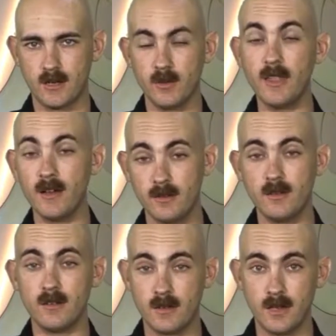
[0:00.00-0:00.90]
without
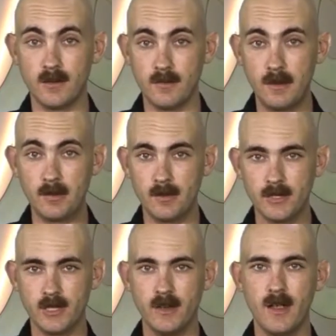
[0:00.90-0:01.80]
my
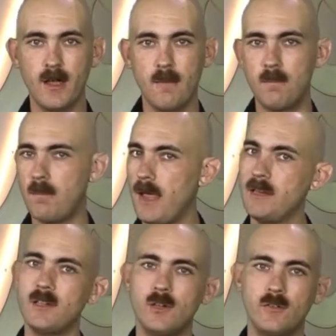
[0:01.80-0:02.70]
permission,
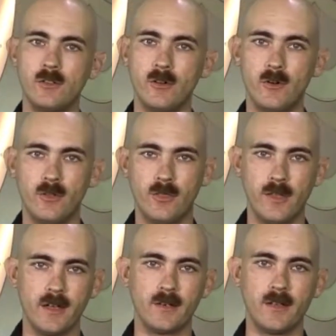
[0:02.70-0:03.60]
painted over the whole
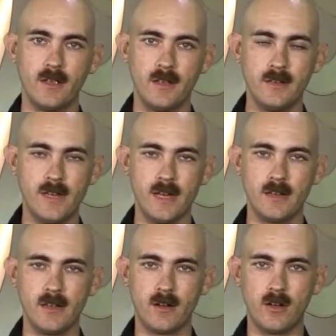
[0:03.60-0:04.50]
thing, taken
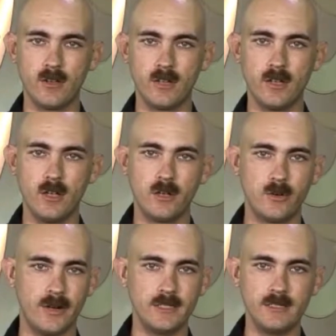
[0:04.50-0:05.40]
down all the
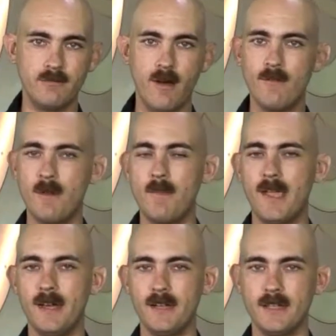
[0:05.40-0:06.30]
crazy velvet
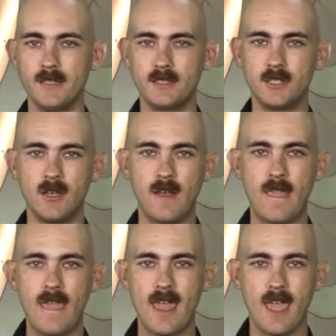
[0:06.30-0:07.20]
paintings
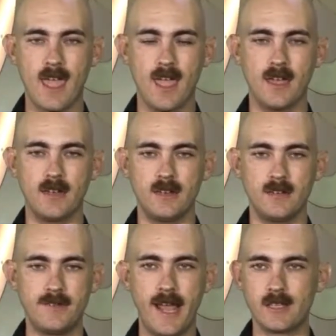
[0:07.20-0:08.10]
and
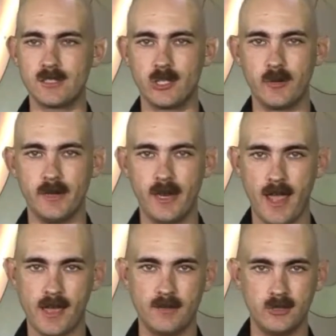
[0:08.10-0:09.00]
taxidermied
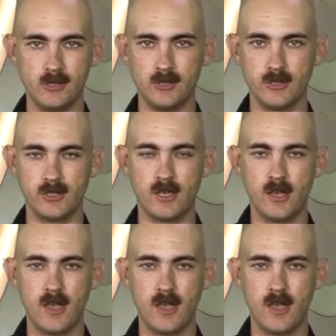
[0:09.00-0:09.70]
animals